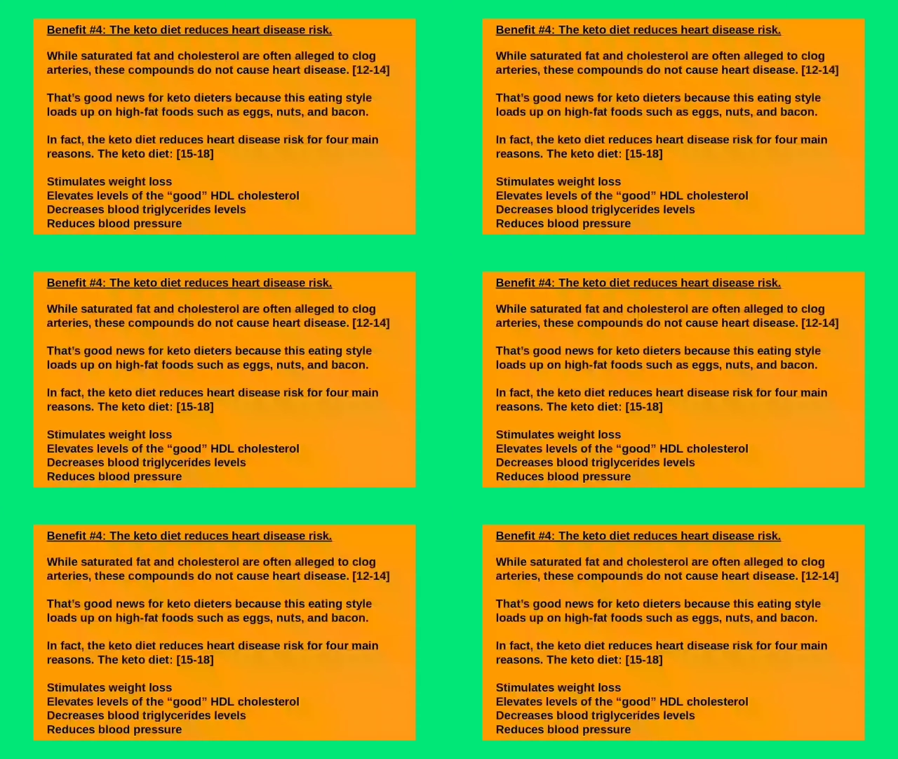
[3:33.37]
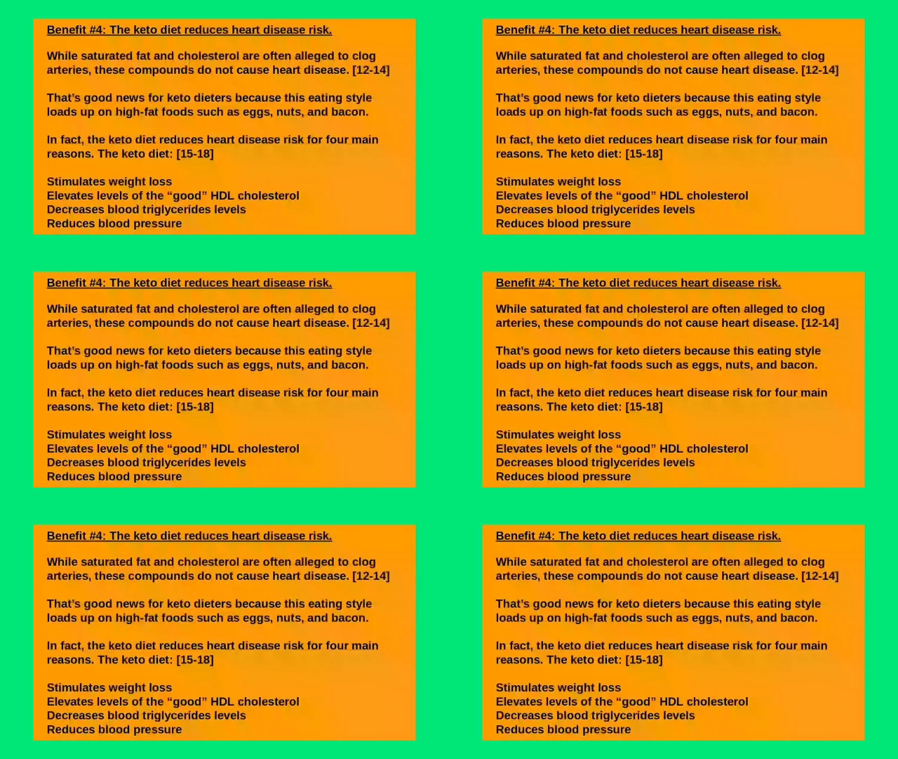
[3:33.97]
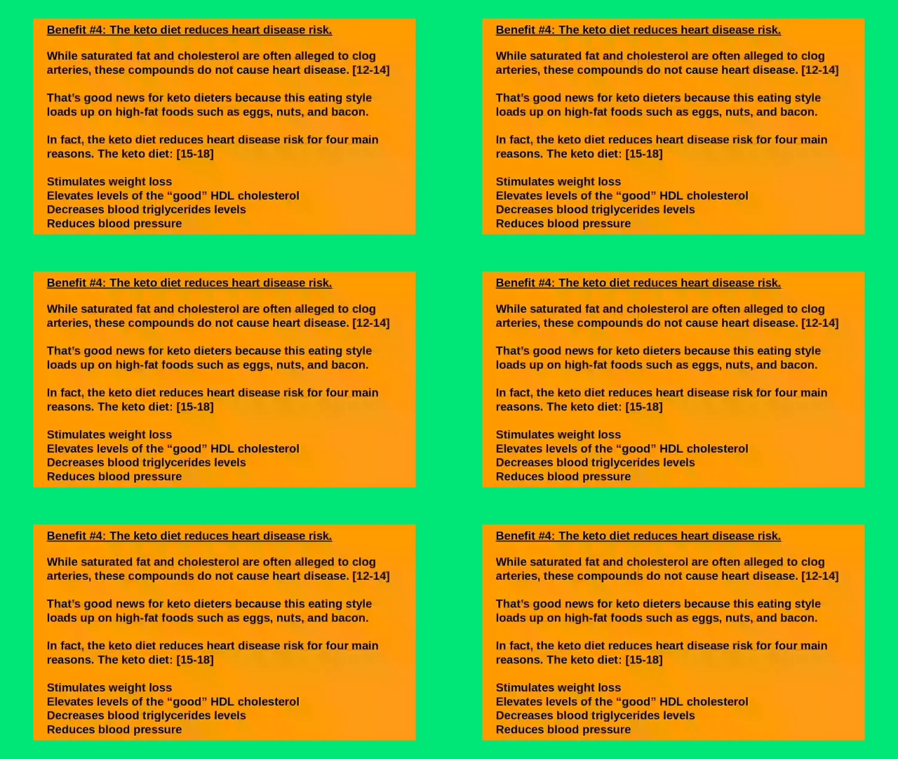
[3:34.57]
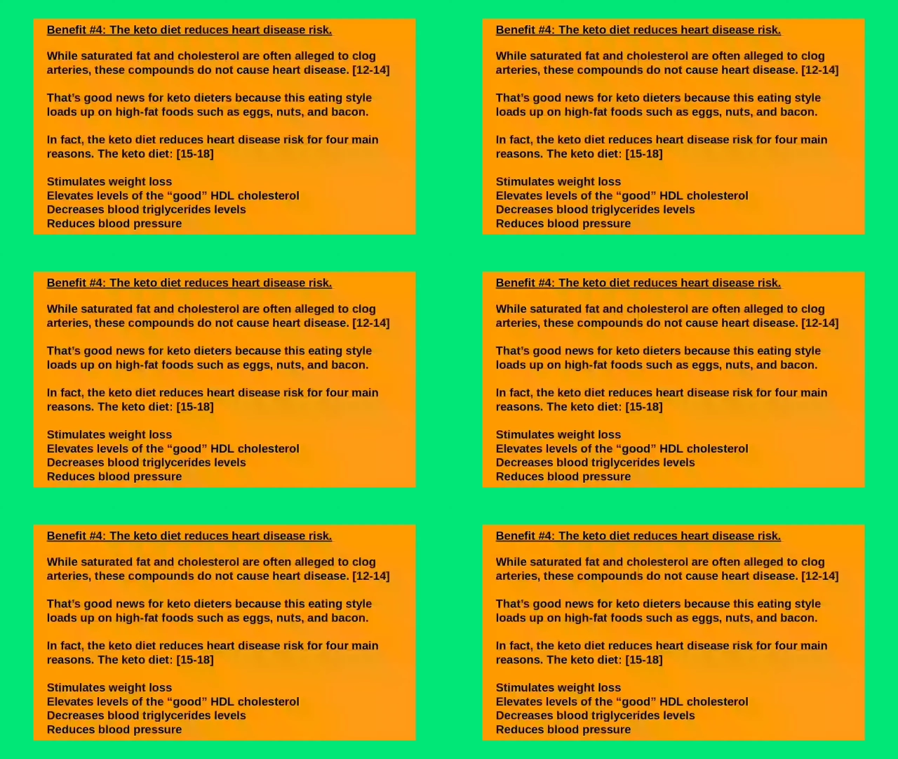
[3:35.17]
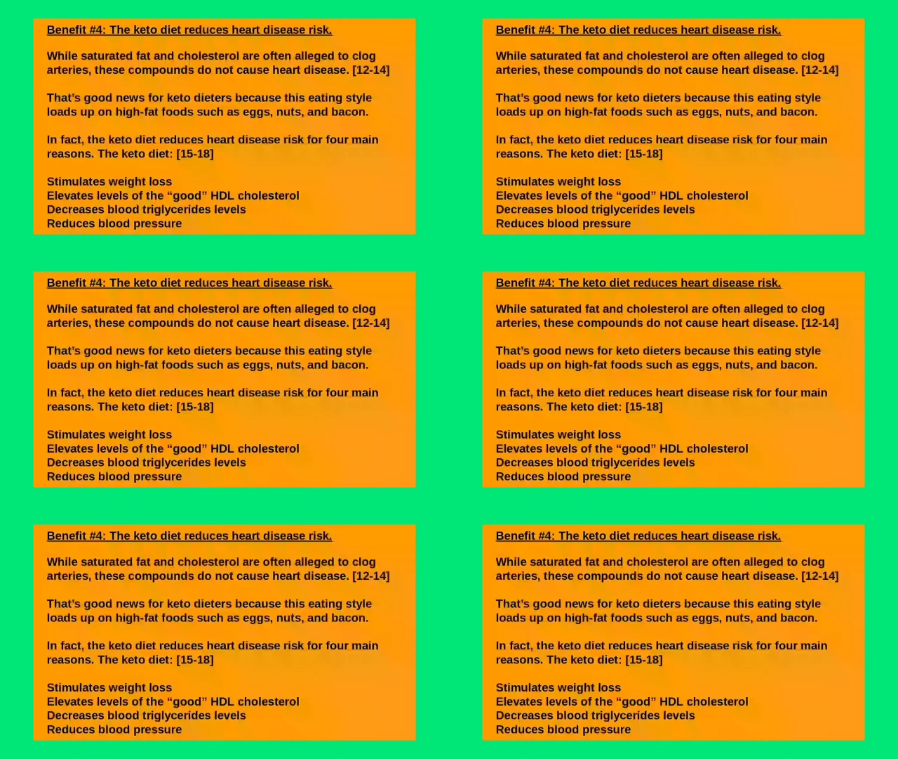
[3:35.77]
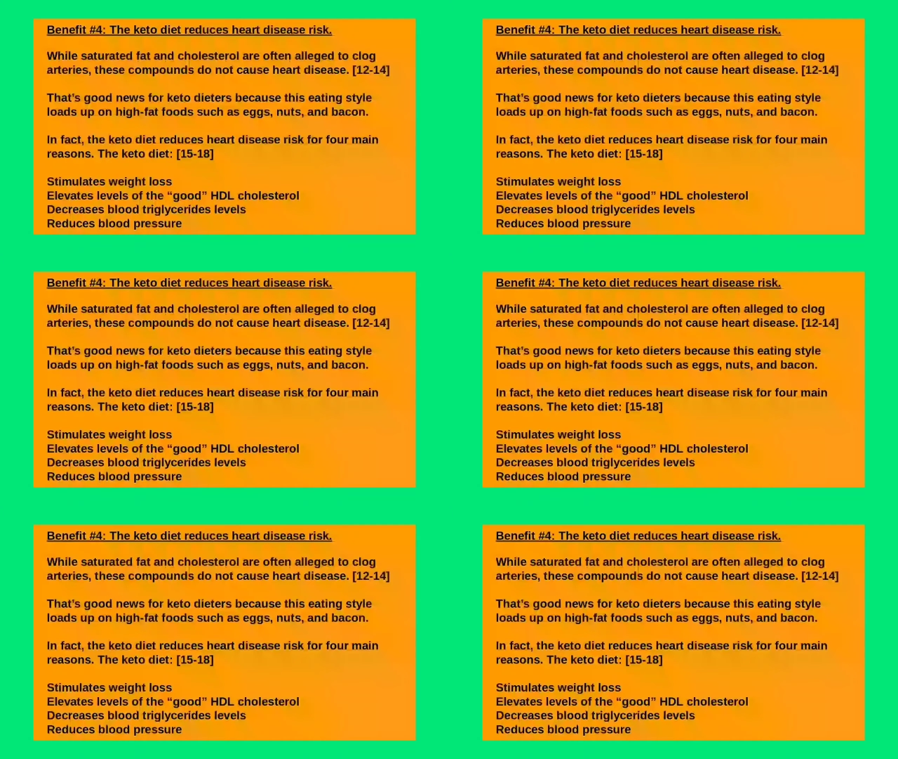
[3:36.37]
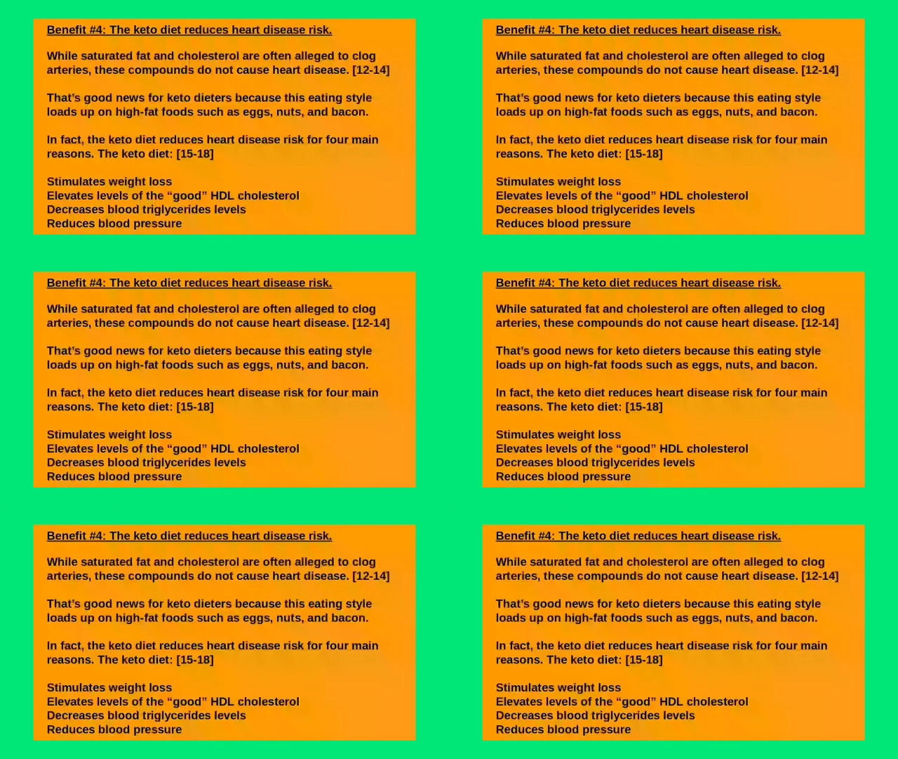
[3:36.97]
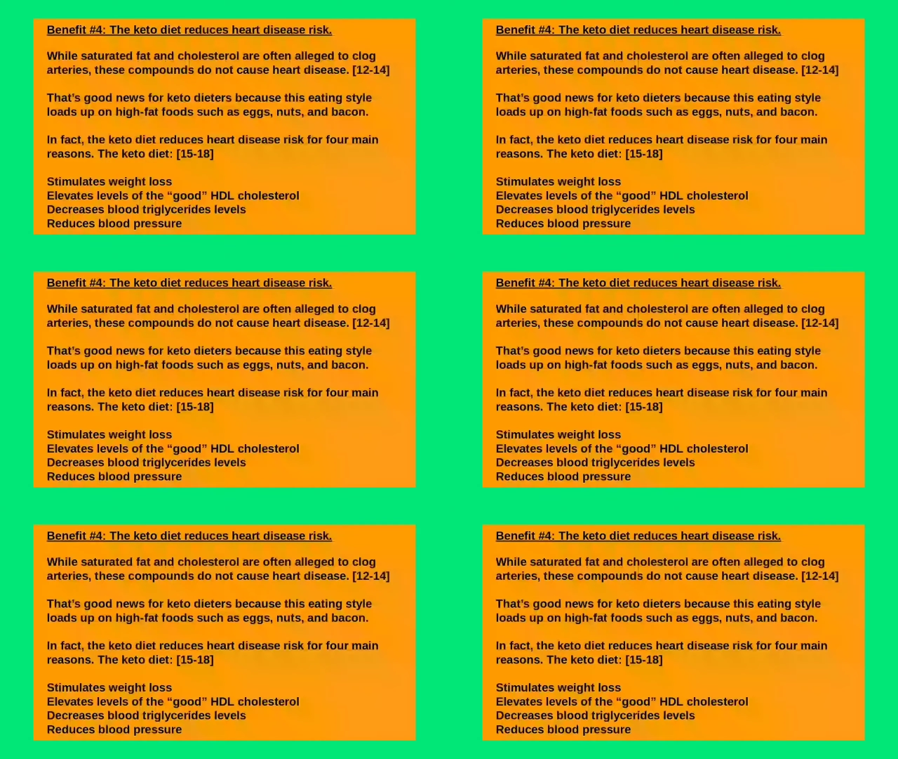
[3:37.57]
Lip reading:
No face is visible, so there are no lips to read.